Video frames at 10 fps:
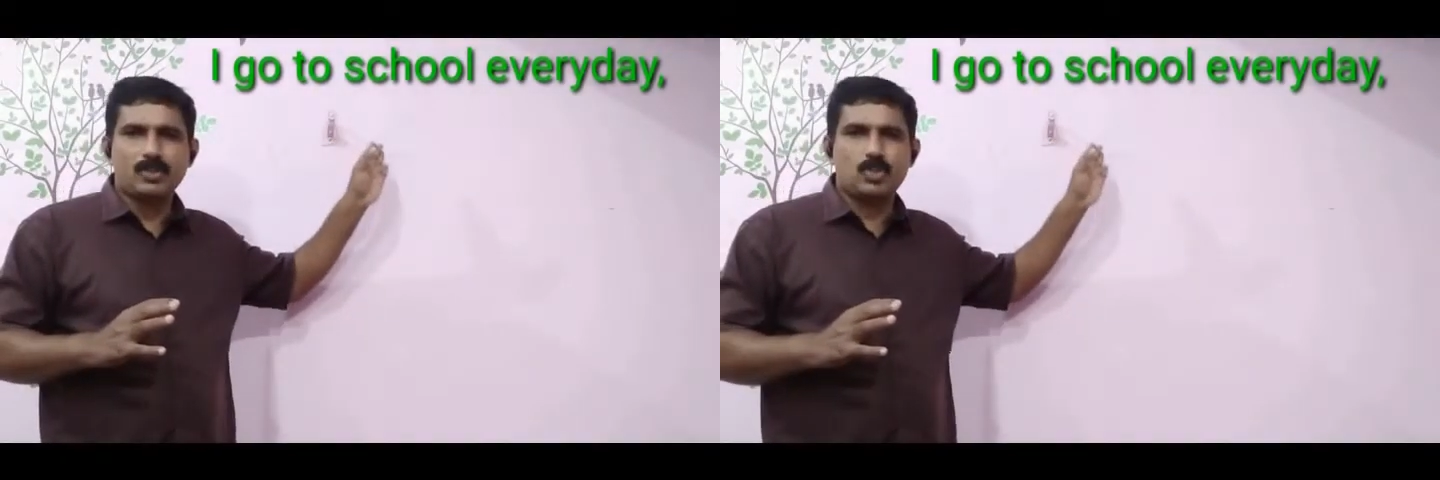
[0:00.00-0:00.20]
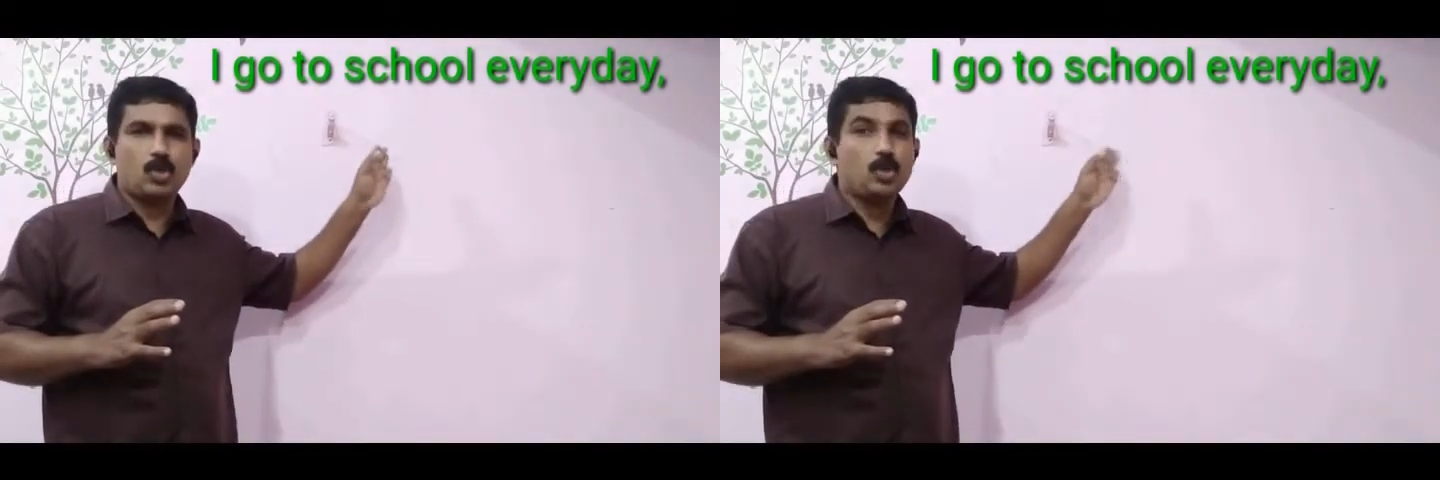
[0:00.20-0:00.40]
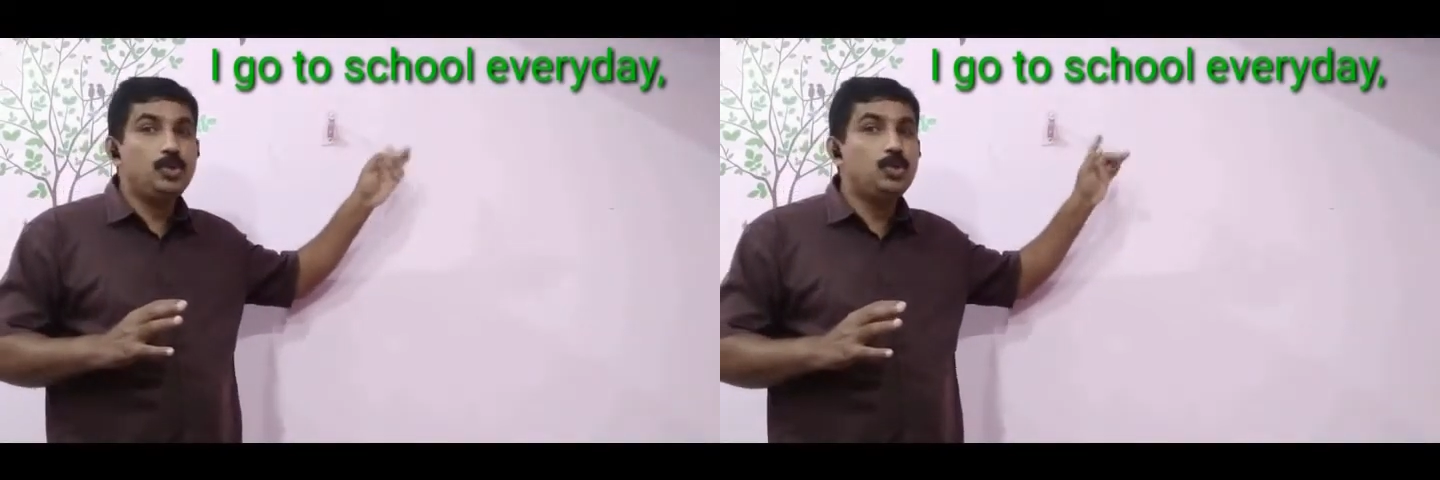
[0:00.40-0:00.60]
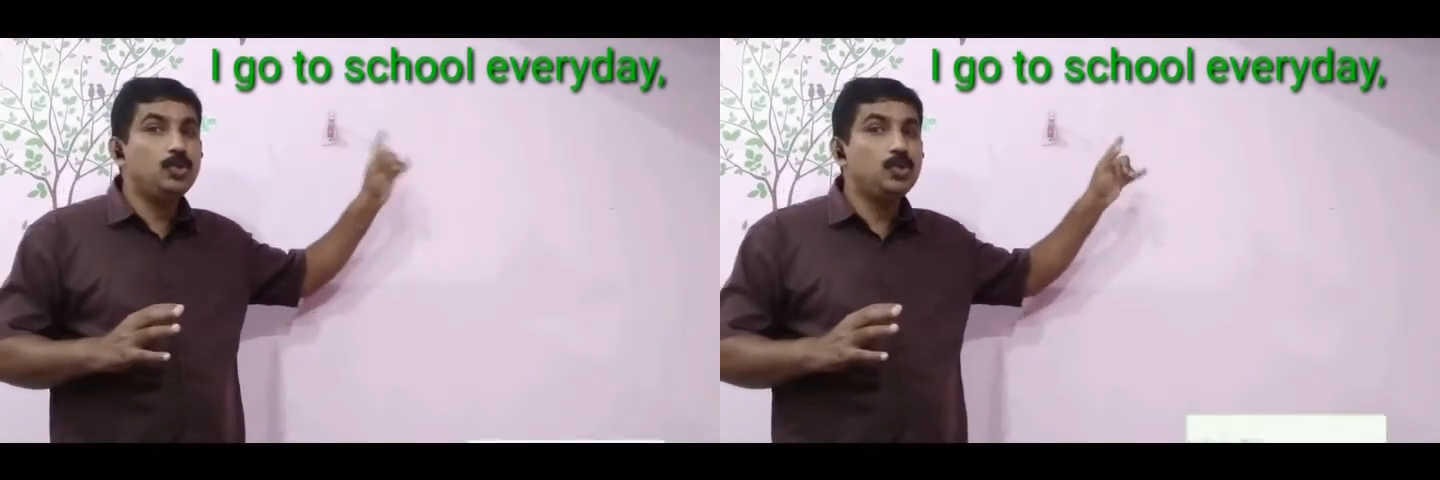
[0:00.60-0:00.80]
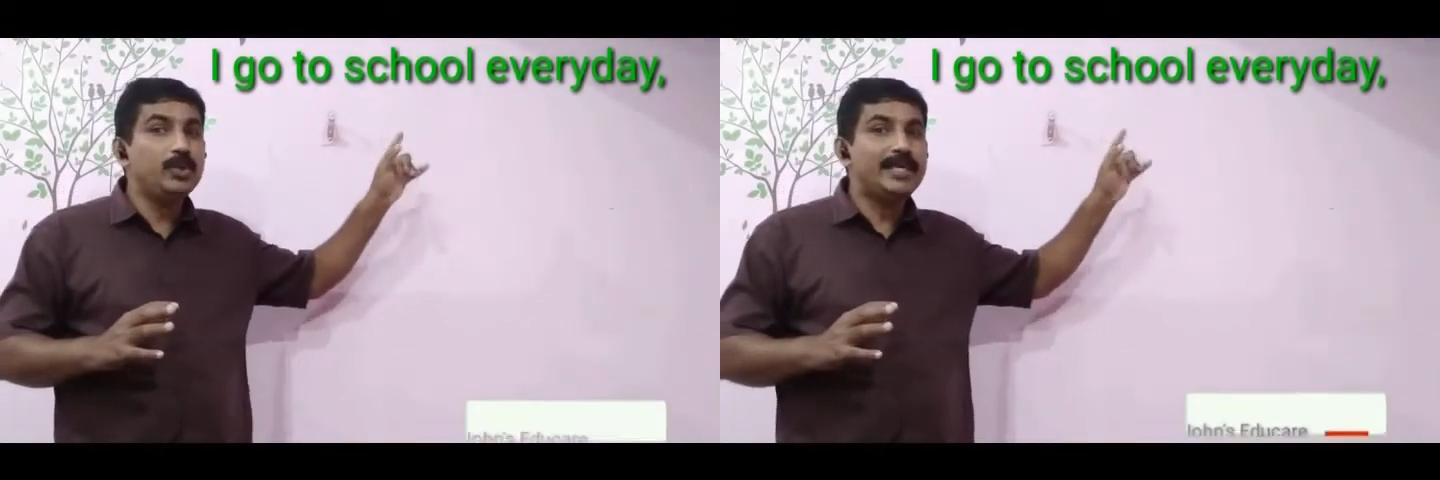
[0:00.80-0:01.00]
so
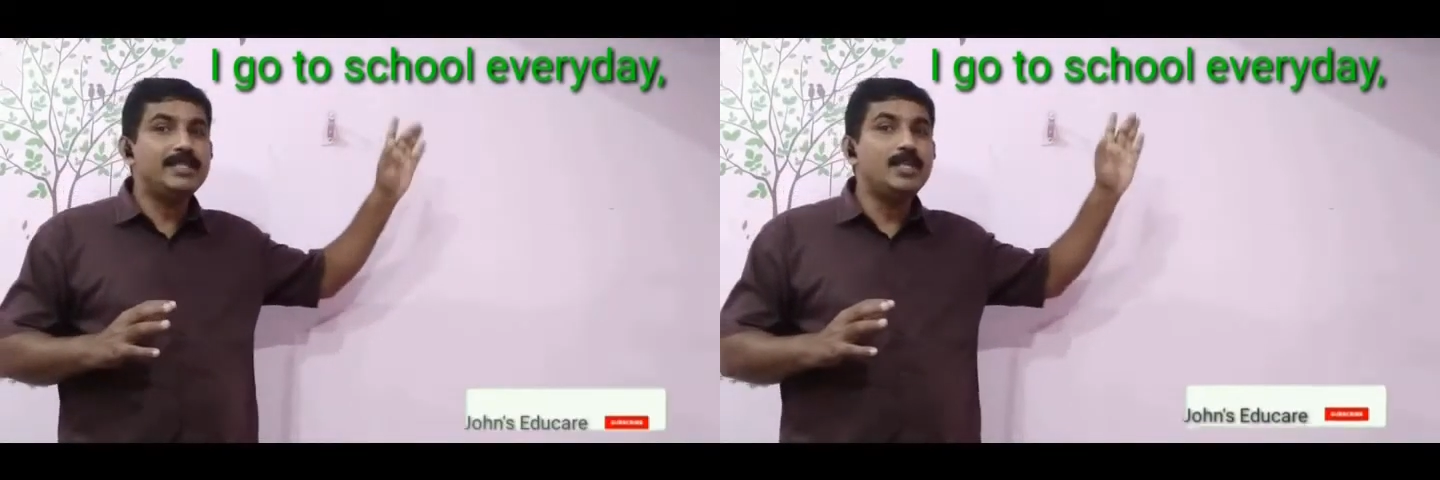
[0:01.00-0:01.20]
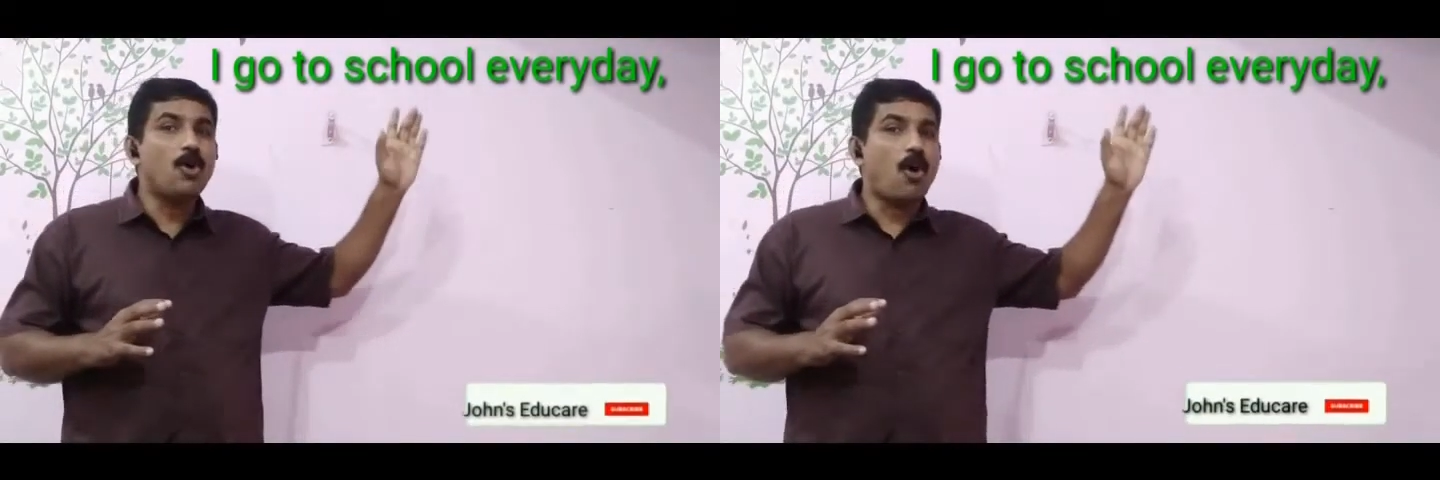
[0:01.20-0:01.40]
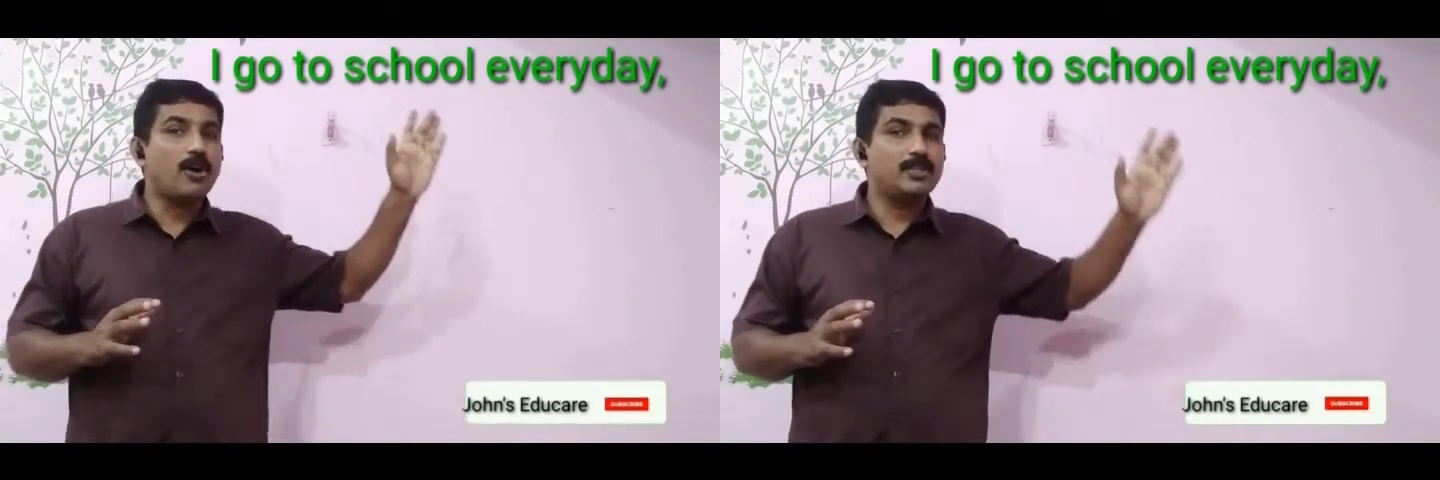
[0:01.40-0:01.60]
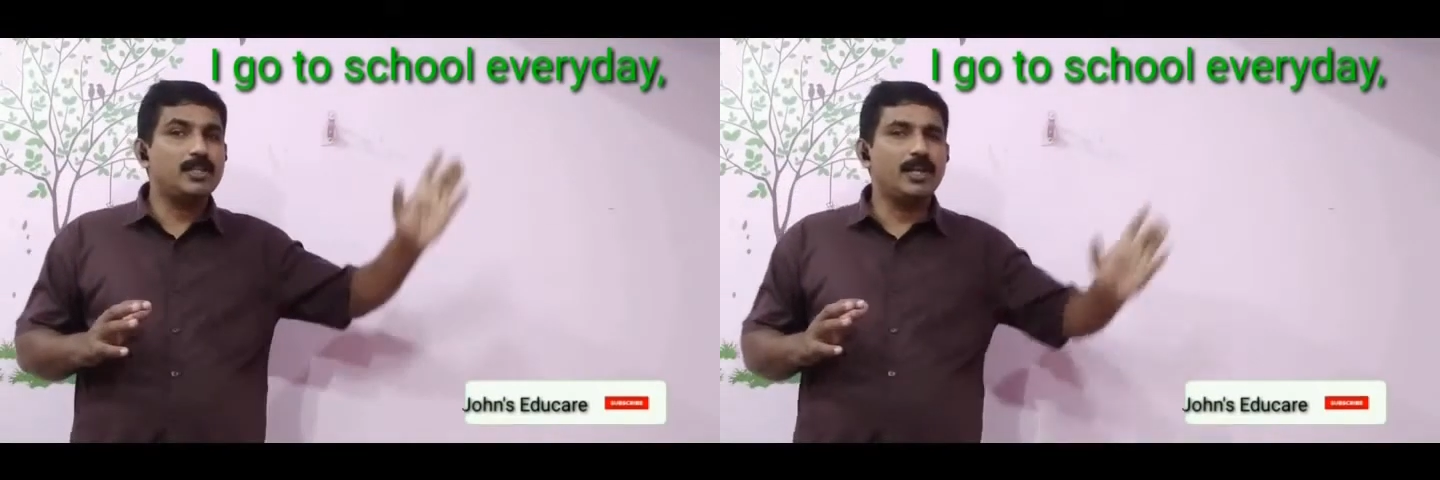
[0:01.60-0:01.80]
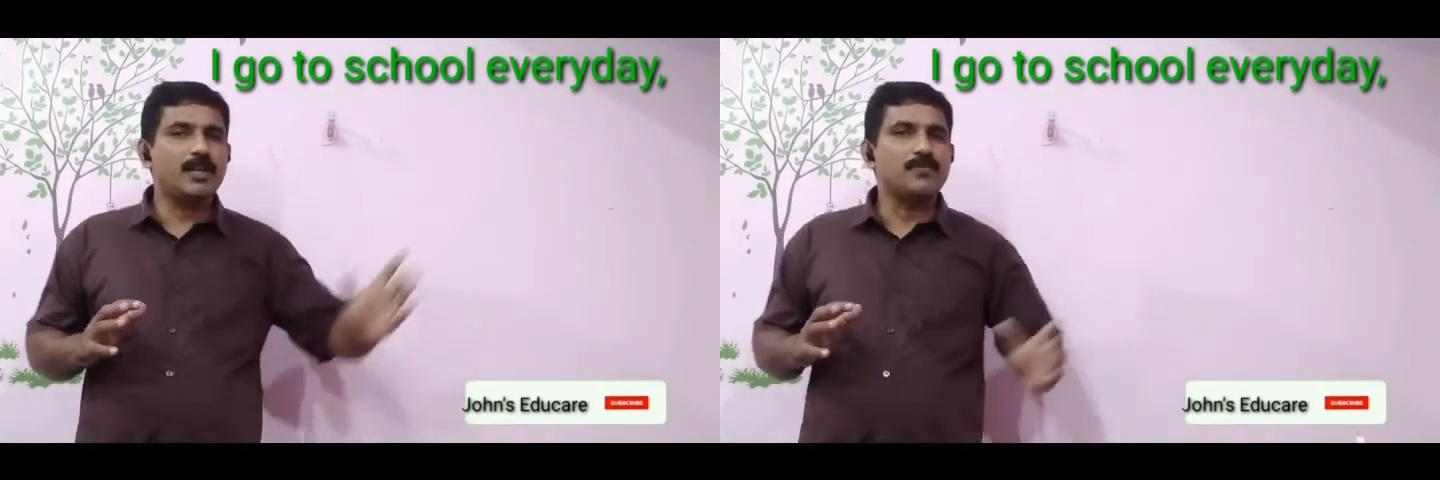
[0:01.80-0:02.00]
do is the
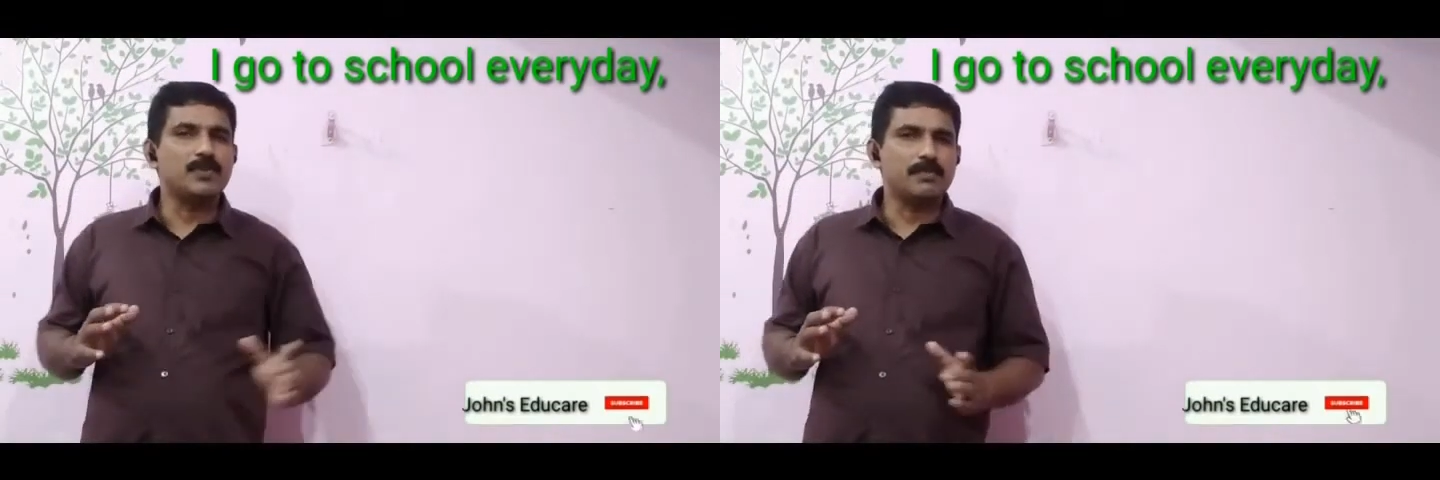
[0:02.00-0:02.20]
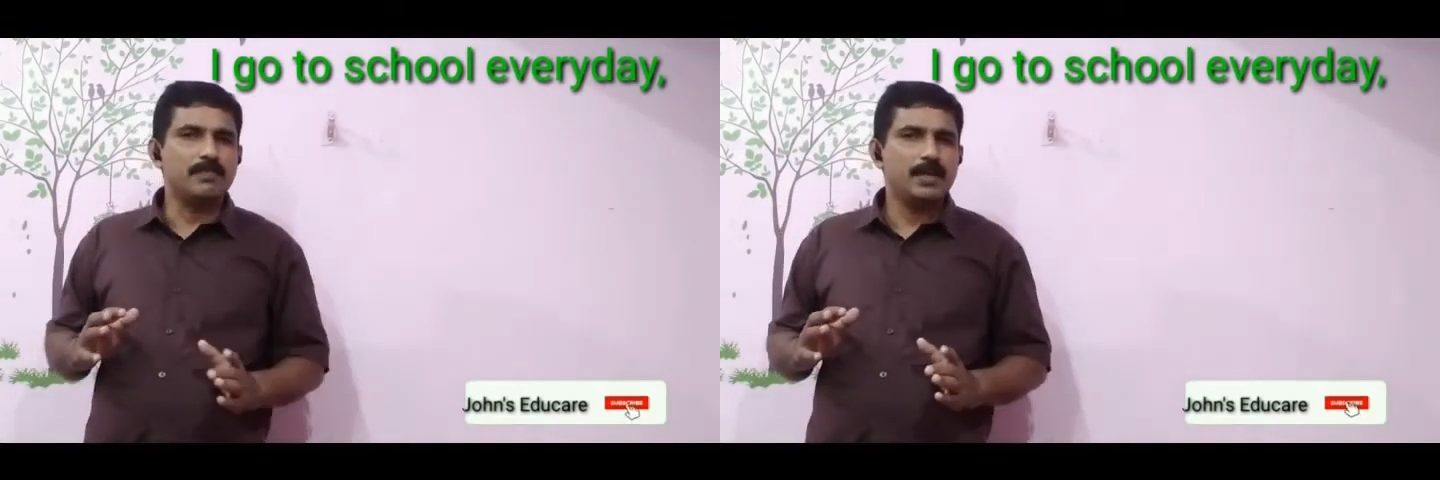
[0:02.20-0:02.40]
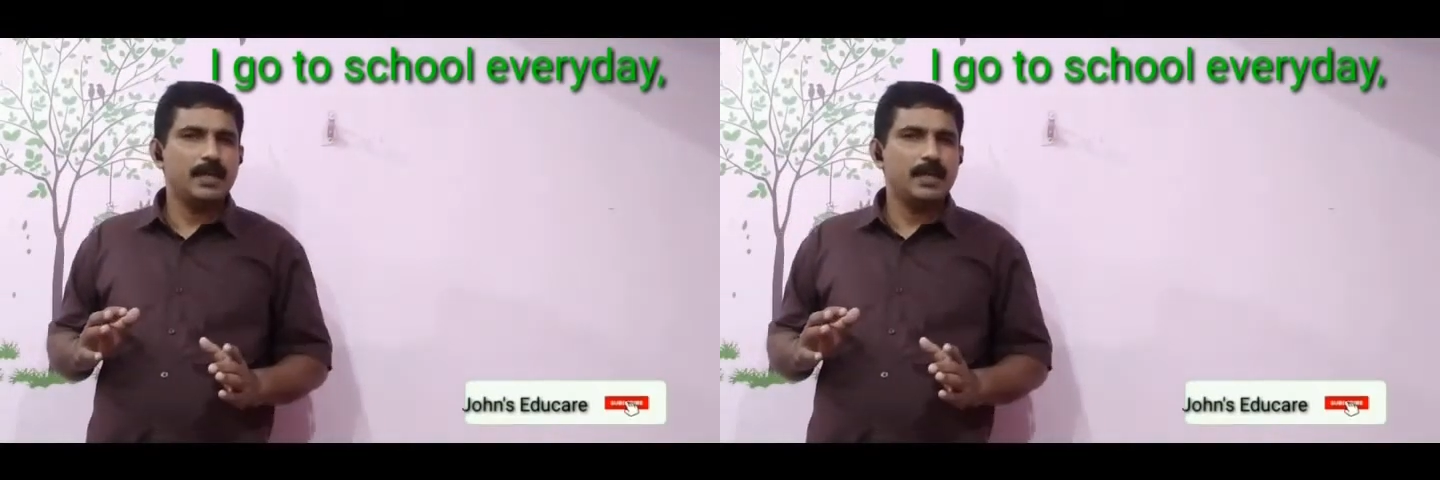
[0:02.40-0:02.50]
auxiliary verb.